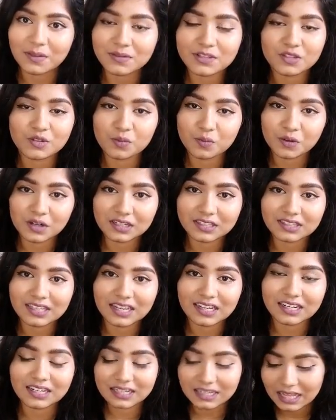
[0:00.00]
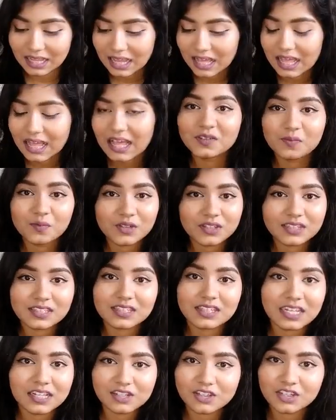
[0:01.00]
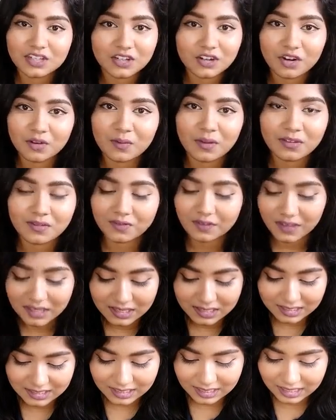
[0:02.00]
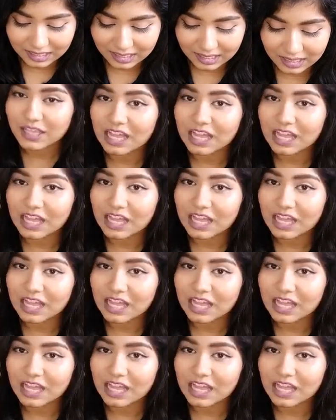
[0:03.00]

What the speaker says: I'm super excited to put snail shit on my face.